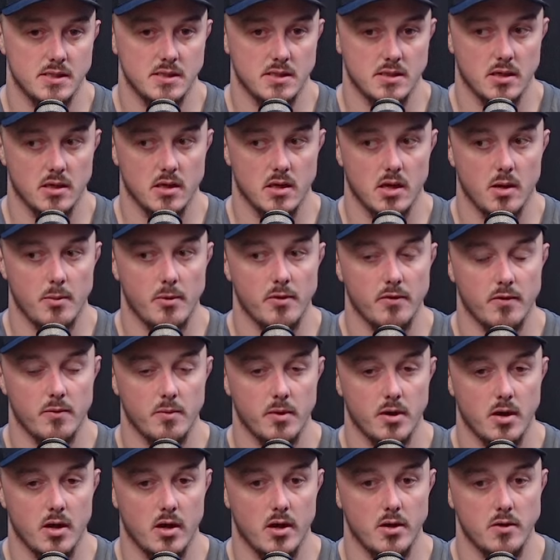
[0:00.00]
is coming from a
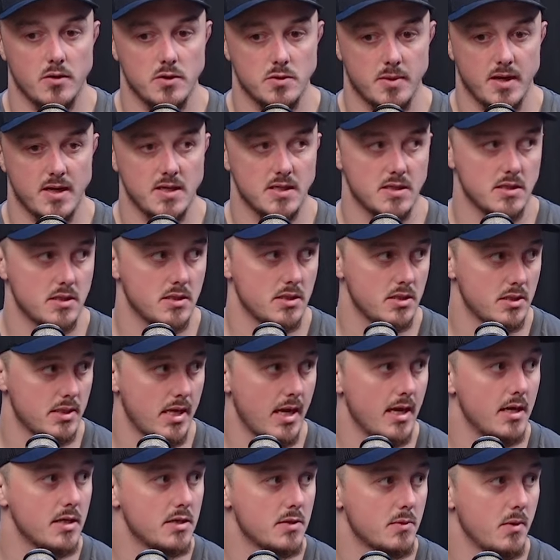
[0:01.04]
guy who's based in the
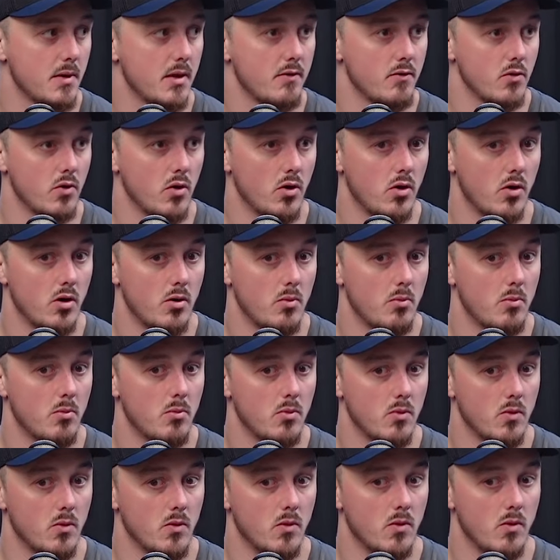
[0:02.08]
States where they've got
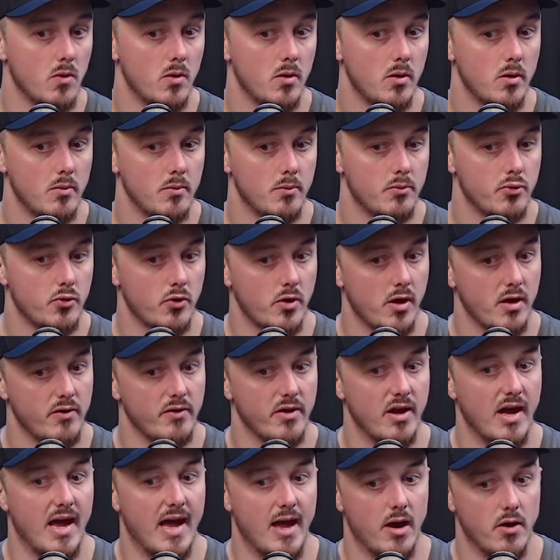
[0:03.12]
more
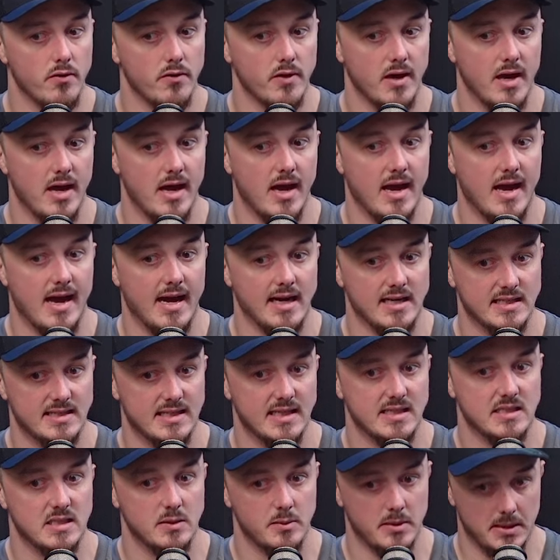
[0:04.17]
private healthcare
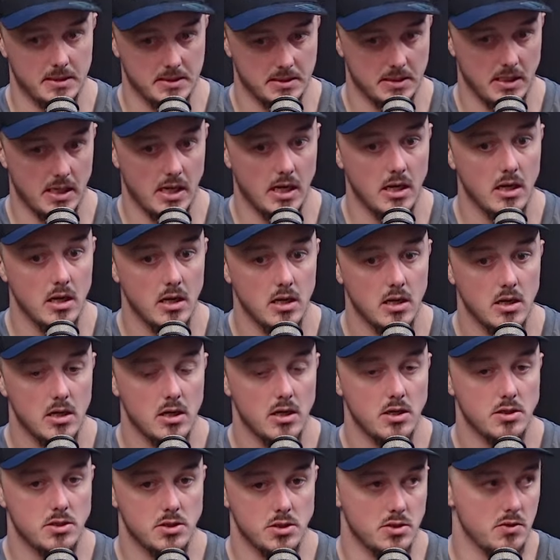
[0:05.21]
accessibility
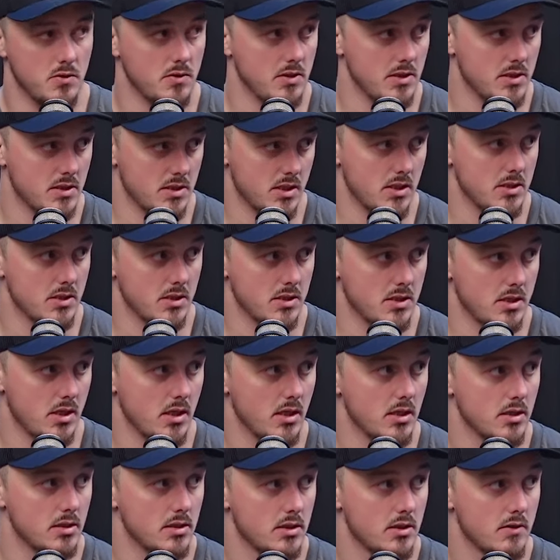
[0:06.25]
to do these such
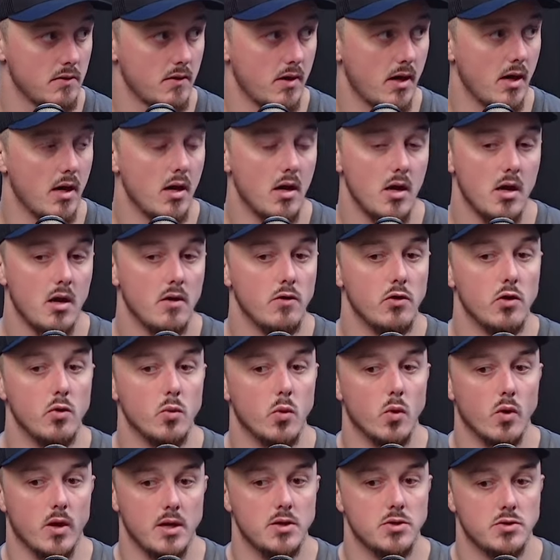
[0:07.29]
things, right? You
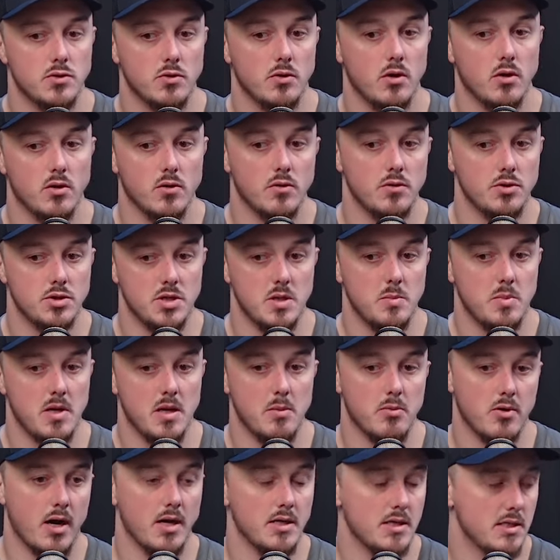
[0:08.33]
walk into your local GP
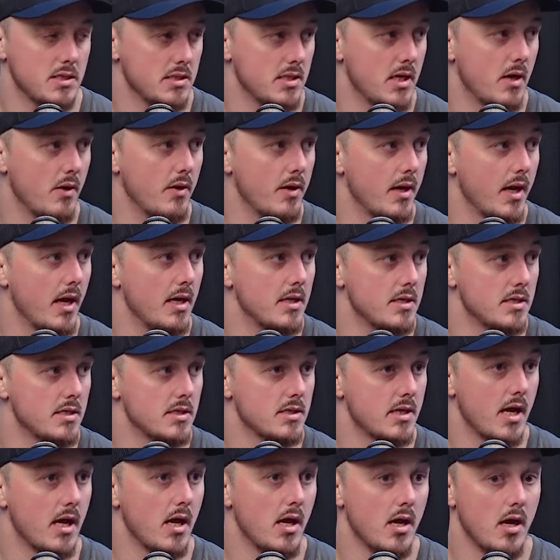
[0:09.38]
practice nowadays and
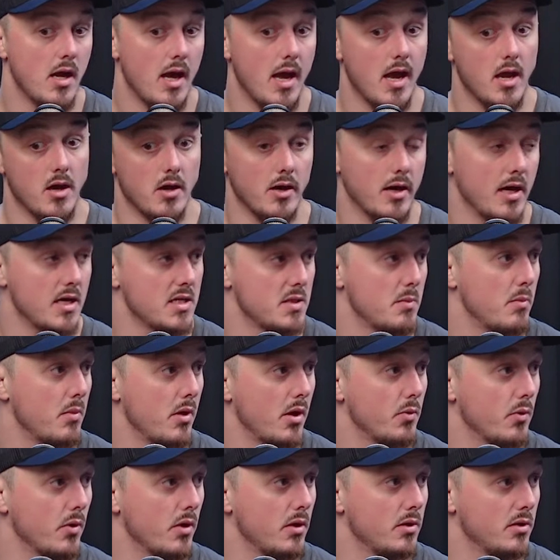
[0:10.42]
say, hey, I'll get some
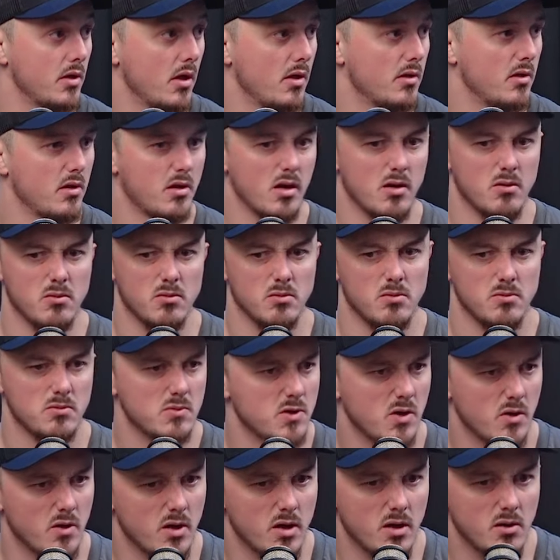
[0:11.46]
blood work done. They go,
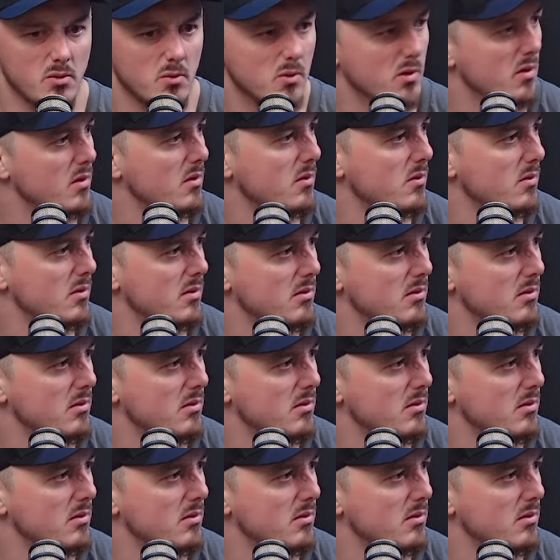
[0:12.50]
sorry, what?